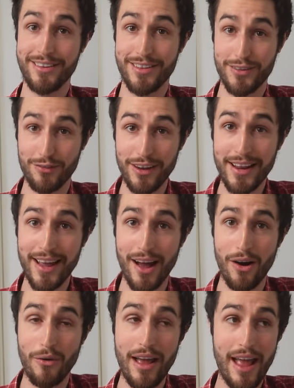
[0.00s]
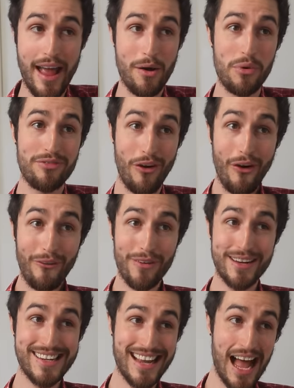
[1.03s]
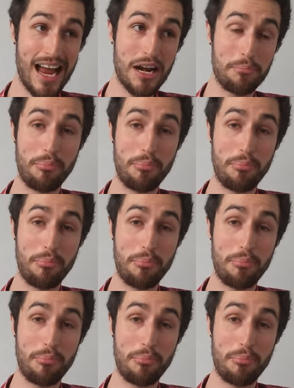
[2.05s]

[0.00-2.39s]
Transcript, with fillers: into this video, and we've already kind